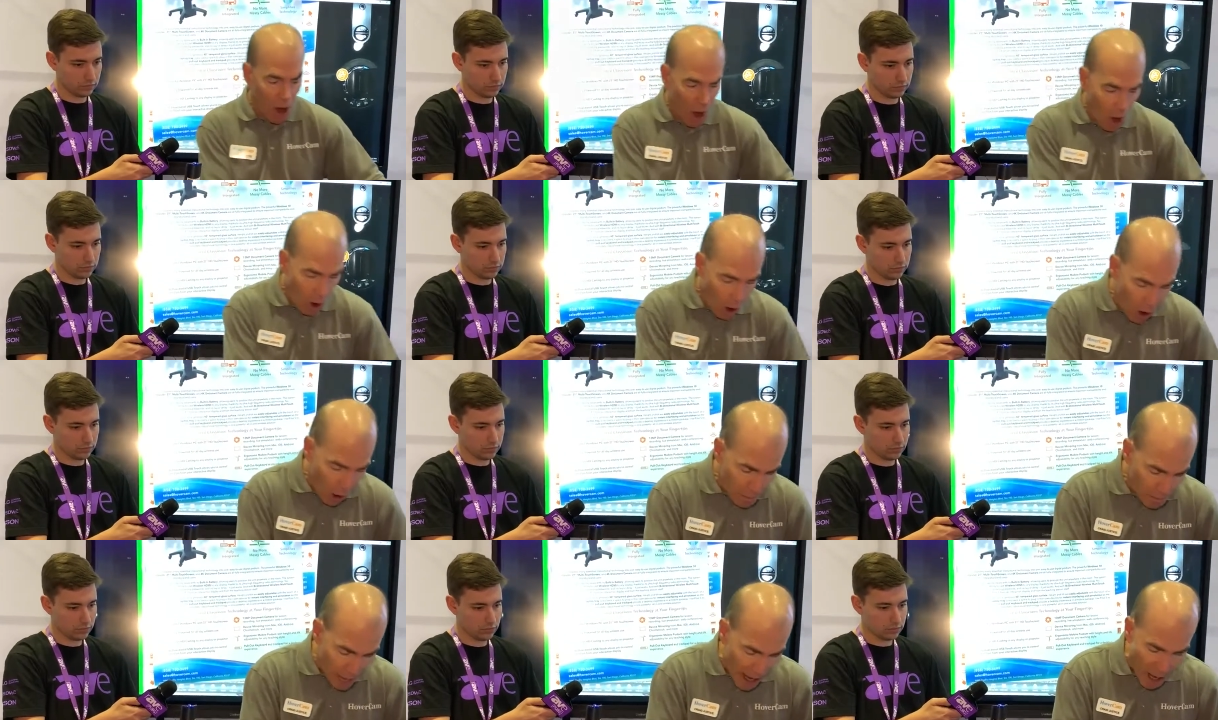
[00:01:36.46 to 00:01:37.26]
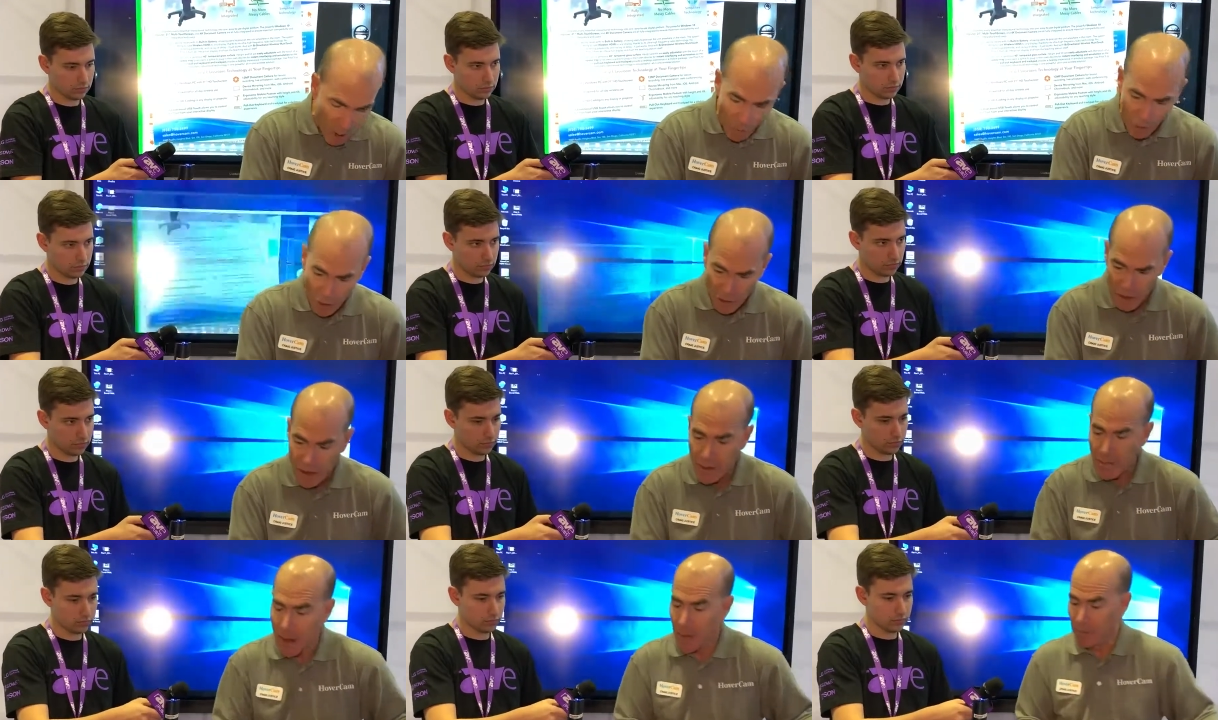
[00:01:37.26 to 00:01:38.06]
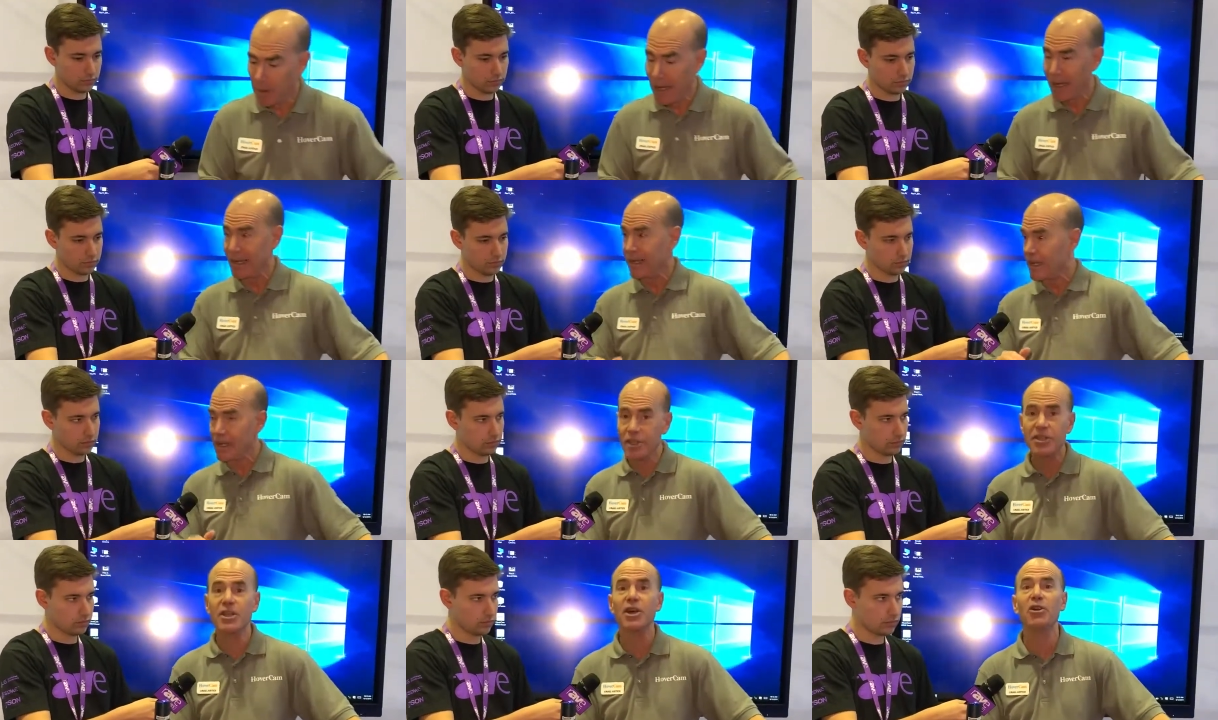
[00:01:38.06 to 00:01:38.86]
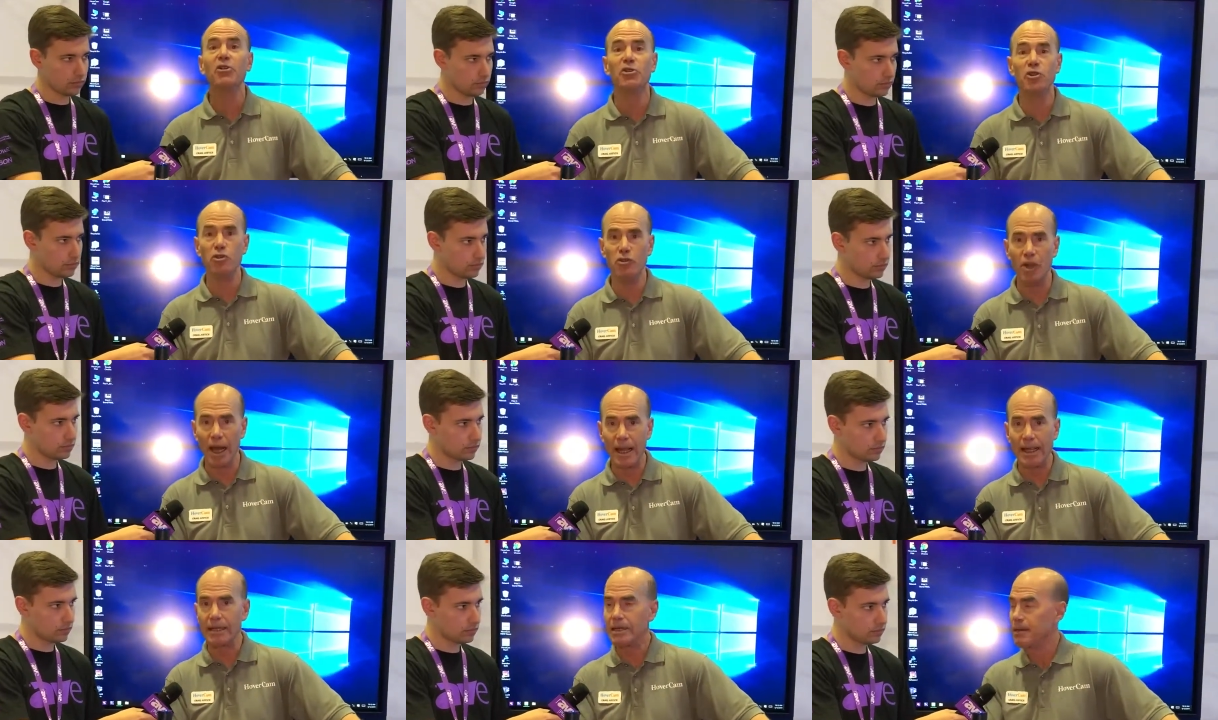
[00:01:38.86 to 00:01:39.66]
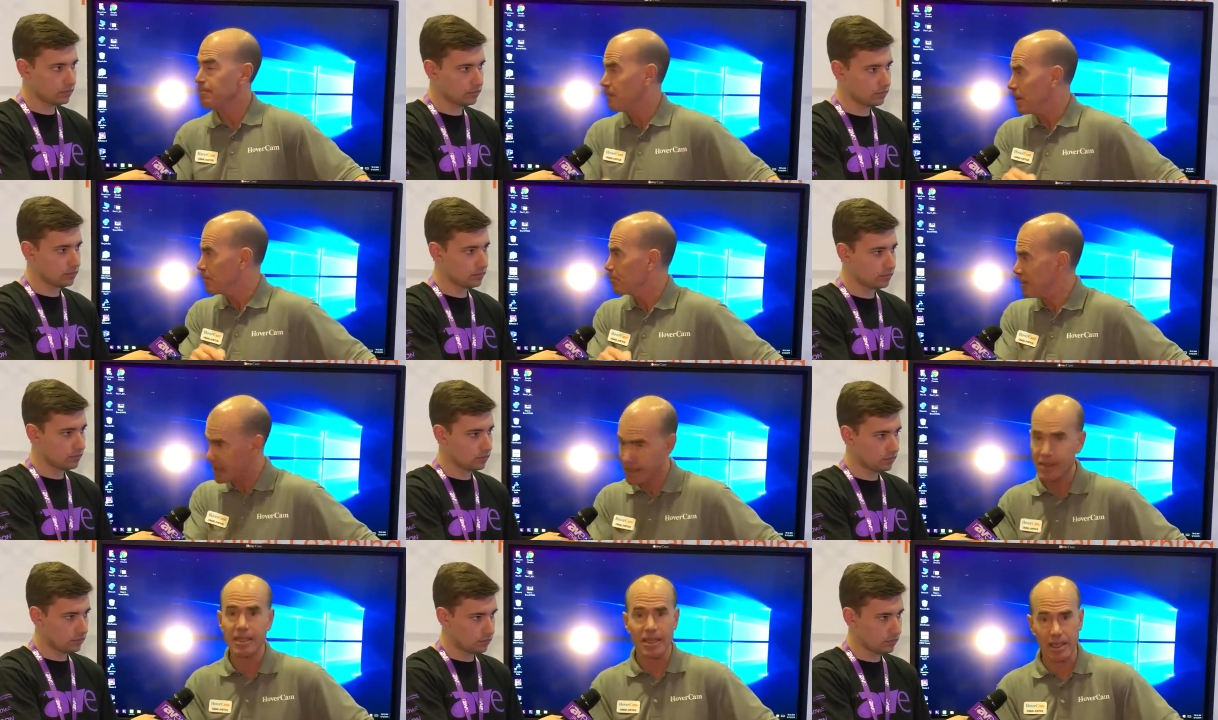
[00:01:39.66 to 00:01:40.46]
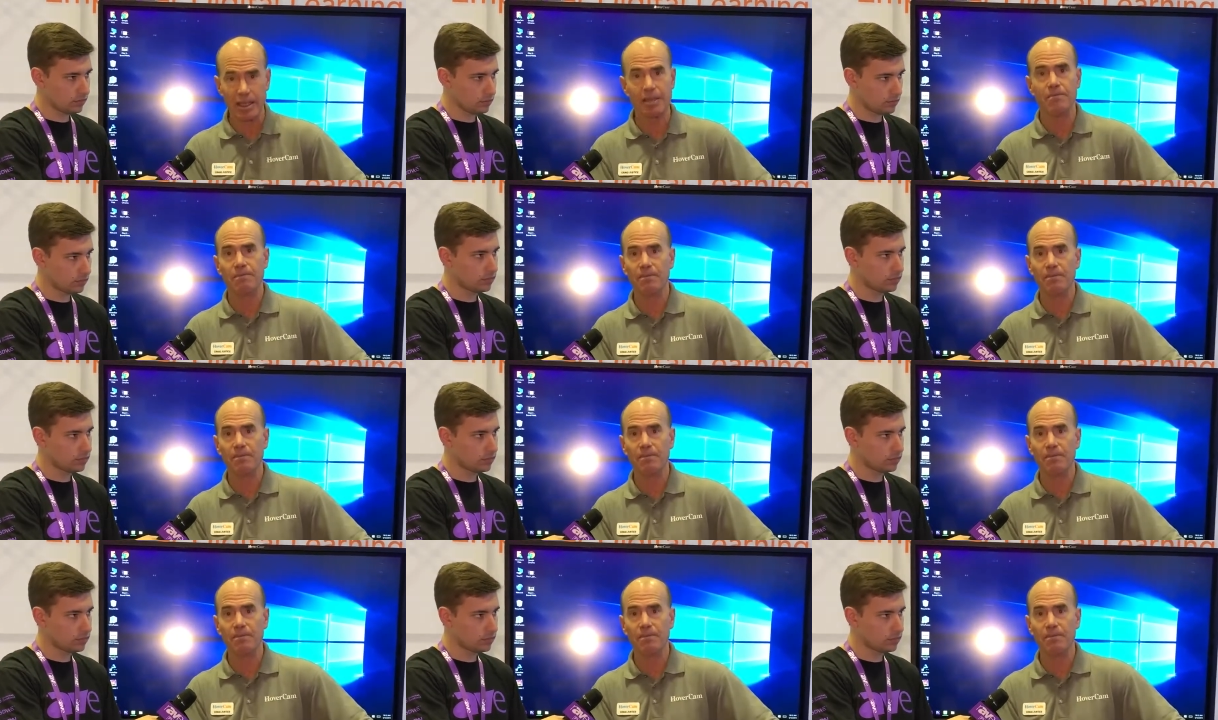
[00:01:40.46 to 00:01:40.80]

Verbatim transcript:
Speaker 1: all powered by Intel Unite PC.